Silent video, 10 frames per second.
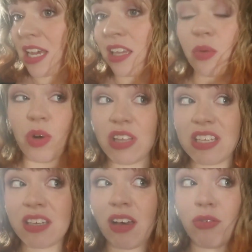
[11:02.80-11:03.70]
I tell you what,
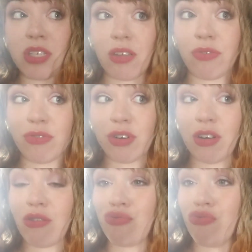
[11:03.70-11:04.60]
these curls at the
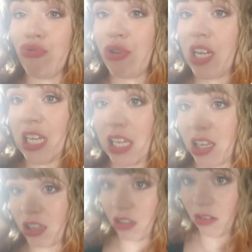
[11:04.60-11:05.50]
front are really
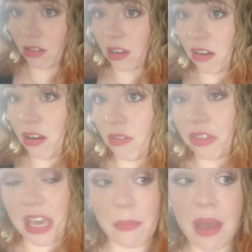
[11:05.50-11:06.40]
cute. I
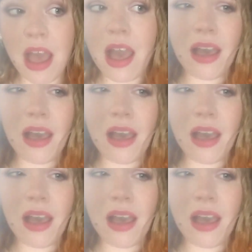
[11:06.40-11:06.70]
love them.